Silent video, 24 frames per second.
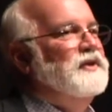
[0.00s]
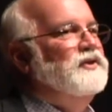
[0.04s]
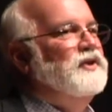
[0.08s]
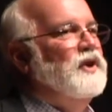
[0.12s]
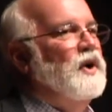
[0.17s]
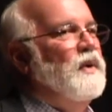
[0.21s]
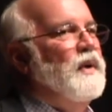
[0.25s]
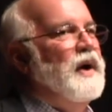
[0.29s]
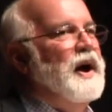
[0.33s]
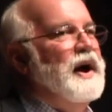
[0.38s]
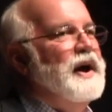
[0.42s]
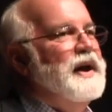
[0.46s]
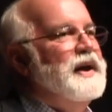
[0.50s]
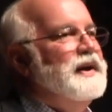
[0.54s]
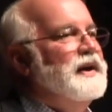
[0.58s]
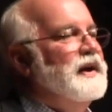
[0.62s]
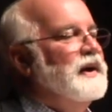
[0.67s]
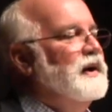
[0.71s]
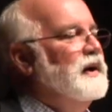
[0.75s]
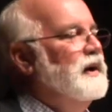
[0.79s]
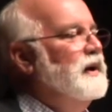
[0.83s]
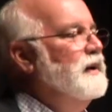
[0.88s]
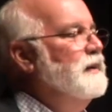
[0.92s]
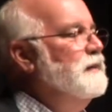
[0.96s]
so I,
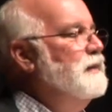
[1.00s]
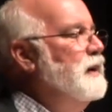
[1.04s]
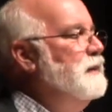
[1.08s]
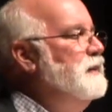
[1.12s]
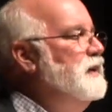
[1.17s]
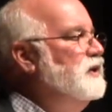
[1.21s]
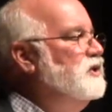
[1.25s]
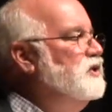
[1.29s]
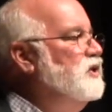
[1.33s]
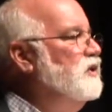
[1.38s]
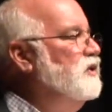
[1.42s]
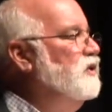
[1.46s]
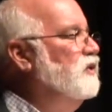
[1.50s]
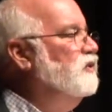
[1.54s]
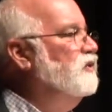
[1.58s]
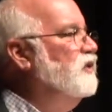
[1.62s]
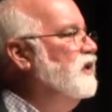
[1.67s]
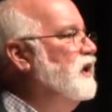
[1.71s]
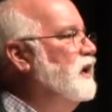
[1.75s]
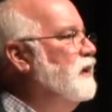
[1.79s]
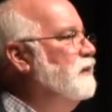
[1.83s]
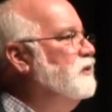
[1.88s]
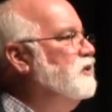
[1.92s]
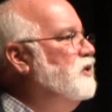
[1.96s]
uh, I'm
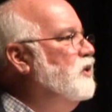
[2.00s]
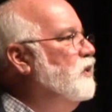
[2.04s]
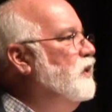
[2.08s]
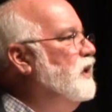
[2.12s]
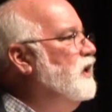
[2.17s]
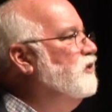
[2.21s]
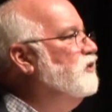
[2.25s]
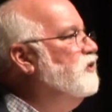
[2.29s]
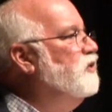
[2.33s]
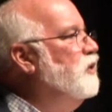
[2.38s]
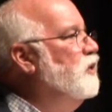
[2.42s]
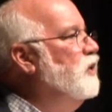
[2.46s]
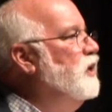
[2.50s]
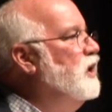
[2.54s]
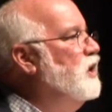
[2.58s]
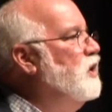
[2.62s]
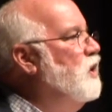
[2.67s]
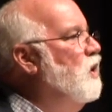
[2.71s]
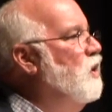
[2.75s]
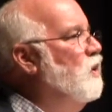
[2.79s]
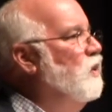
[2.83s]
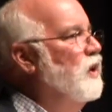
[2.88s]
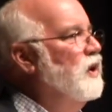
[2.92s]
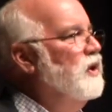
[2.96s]
introducing him to his 30
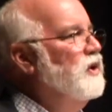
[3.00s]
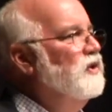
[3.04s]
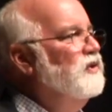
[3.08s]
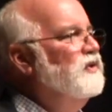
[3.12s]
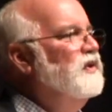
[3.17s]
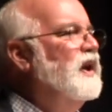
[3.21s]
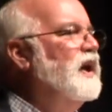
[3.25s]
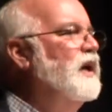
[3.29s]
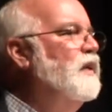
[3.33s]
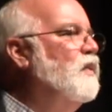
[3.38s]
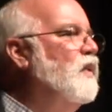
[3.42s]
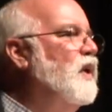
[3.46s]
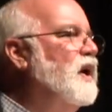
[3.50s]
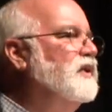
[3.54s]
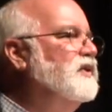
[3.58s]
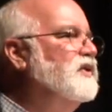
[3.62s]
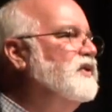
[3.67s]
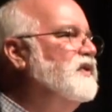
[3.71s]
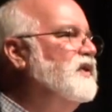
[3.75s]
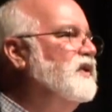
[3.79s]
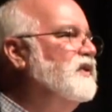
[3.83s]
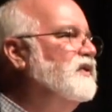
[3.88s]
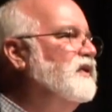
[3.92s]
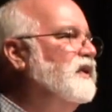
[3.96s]
coworkers, and I
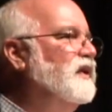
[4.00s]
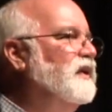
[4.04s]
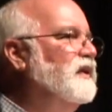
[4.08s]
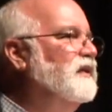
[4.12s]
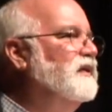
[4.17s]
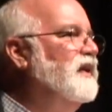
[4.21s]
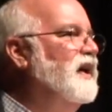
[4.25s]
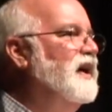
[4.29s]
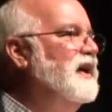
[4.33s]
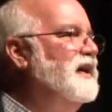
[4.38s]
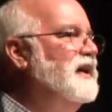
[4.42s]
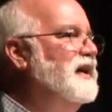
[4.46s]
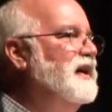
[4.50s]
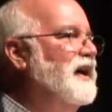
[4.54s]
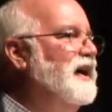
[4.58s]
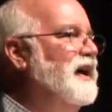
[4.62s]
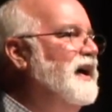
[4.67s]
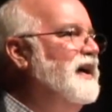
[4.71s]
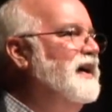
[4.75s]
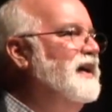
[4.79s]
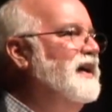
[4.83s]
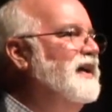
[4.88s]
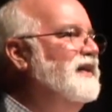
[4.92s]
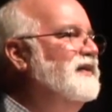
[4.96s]
watch this little tiny
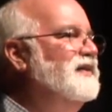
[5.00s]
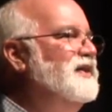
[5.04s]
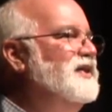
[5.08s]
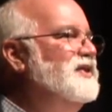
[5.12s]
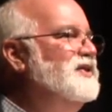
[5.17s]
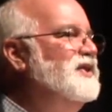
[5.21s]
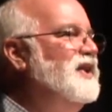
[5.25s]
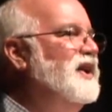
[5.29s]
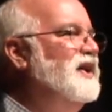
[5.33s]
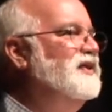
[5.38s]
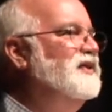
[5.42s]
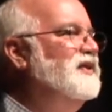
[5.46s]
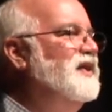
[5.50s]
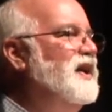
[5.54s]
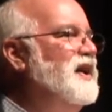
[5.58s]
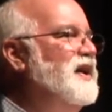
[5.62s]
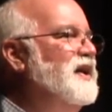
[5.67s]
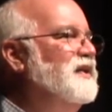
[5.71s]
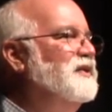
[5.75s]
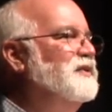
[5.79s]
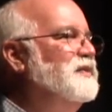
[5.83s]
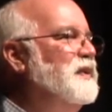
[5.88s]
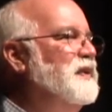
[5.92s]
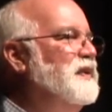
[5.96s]
guy as he shakes
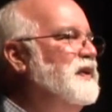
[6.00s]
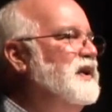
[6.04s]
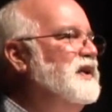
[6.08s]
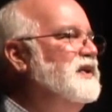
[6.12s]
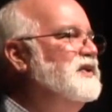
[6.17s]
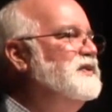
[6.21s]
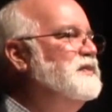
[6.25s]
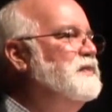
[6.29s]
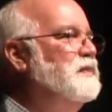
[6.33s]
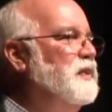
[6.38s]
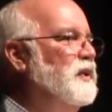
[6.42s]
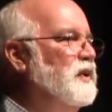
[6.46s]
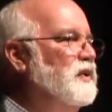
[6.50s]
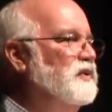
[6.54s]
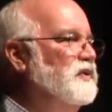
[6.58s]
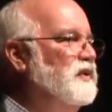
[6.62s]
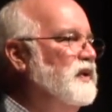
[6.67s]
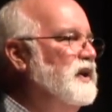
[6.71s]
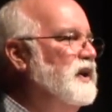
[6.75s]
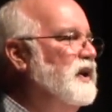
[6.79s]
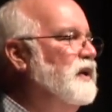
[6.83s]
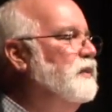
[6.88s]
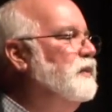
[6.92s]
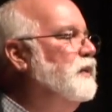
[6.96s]
hands with each
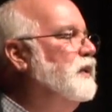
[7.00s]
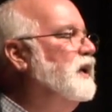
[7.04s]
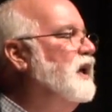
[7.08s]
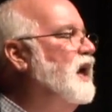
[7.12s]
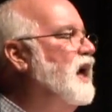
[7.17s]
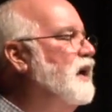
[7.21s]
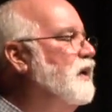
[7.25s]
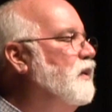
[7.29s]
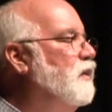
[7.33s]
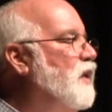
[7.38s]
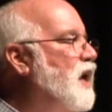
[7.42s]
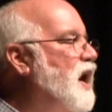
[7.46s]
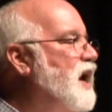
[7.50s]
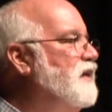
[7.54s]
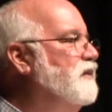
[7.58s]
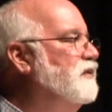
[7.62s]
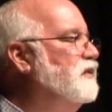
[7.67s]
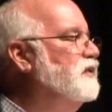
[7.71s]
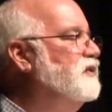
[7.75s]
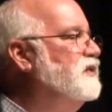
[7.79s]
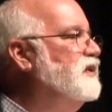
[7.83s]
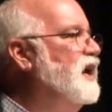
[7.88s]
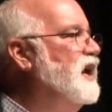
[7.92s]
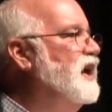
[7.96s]
person. There were a lot of
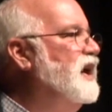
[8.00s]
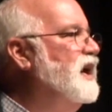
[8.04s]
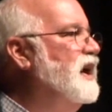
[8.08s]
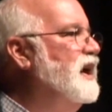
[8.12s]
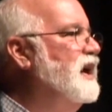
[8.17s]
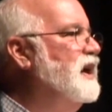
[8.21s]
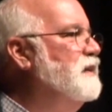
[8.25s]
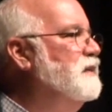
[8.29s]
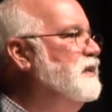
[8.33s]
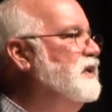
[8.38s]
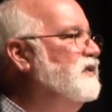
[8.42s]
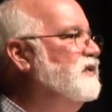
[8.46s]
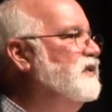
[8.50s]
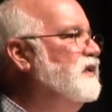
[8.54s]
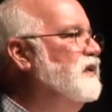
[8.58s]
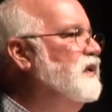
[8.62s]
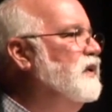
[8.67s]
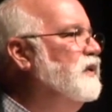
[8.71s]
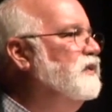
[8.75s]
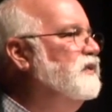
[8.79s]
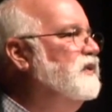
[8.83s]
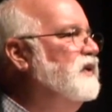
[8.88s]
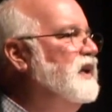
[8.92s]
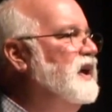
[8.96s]
rivals, a lot of enemies in
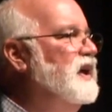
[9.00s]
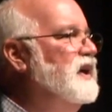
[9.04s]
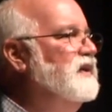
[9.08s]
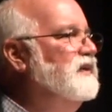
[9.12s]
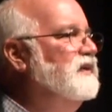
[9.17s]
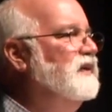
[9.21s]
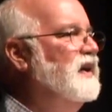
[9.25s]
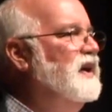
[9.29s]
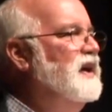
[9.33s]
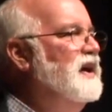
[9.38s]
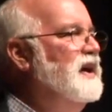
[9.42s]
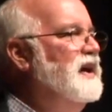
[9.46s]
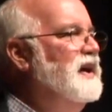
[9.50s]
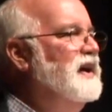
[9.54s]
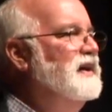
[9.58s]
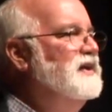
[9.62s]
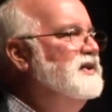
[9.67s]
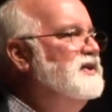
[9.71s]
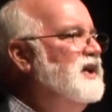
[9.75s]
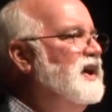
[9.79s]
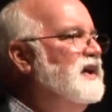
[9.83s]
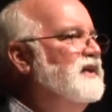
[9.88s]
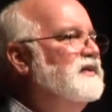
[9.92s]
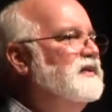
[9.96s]
those days.
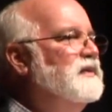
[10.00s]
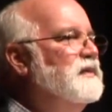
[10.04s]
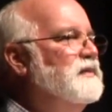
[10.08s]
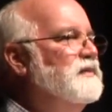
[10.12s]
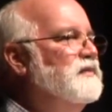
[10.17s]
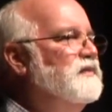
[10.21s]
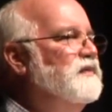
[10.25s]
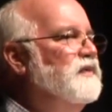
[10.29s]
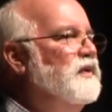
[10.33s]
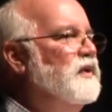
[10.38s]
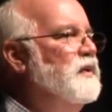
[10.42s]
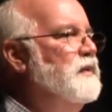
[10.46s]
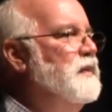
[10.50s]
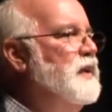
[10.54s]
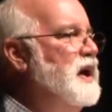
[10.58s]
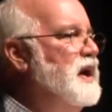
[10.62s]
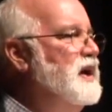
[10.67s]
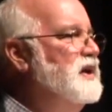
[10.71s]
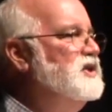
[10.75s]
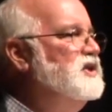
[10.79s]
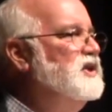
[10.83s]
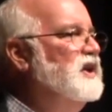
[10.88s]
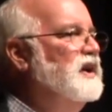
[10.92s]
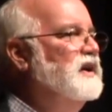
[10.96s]
Shakes them, firm
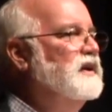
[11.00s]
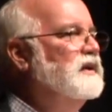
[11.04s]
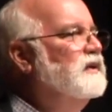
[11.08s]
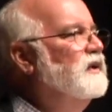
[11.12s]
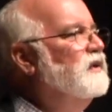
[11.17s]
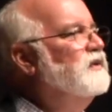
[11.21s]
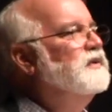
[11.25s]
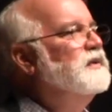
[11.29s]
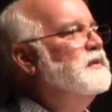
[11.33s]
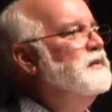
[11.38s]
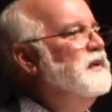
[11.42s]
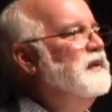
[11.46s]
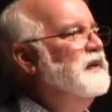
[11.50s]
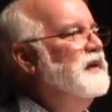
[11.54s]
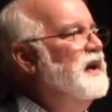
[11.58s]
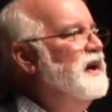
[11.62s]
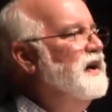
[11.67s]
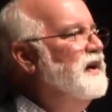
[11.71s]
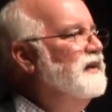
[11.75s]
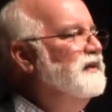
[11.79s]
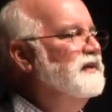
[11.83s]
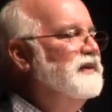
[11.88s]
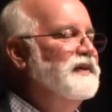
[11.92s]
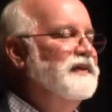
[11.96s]
handshake, looks them in the
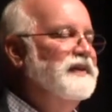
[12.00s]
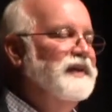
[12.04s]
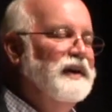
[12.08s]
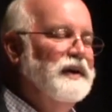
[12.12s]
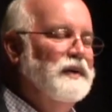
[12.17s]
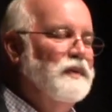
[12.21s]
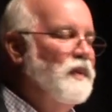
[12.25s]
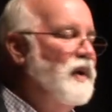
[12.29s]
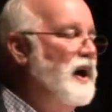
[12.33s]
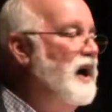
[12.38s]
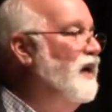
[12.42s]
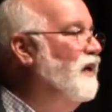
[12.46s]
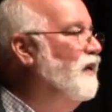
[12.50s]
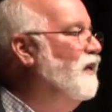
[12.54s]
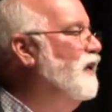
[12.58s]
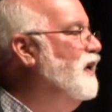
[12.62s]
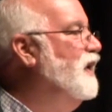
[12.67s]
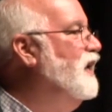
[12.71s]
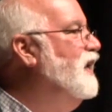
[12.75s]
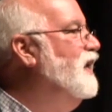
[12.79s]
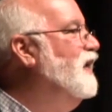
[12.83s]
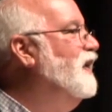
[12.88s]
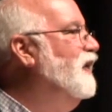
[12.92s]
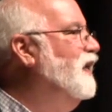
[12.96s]
eyes. I think, wow,
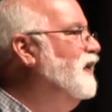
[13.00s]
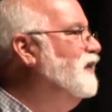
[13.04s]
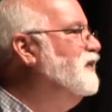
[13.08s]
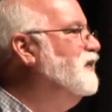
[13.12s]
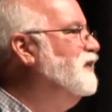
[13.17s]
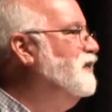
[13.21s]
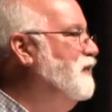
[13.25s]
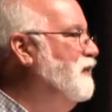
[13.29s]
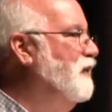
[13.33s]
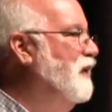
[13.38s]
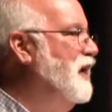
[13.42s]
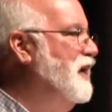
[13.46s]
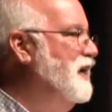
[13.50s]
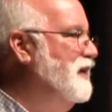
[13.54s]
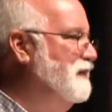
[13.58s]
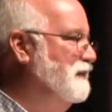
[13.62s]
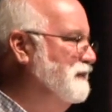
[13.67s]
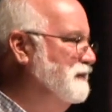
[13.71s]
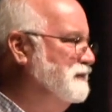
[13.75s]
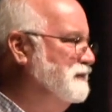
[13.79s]
this is great.